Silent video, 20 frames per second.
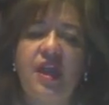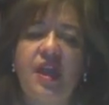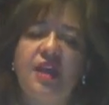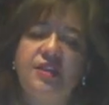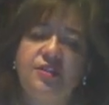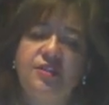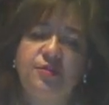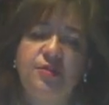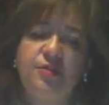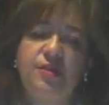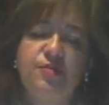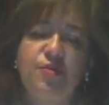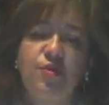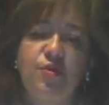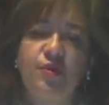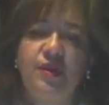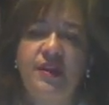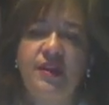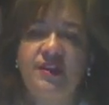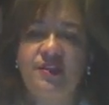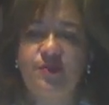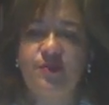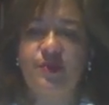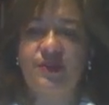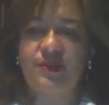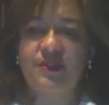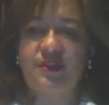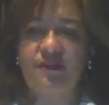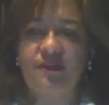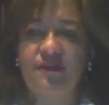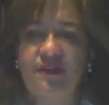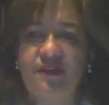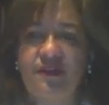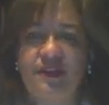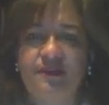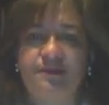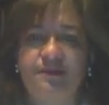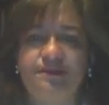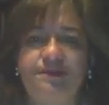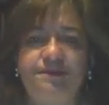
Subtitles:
and to be more specific.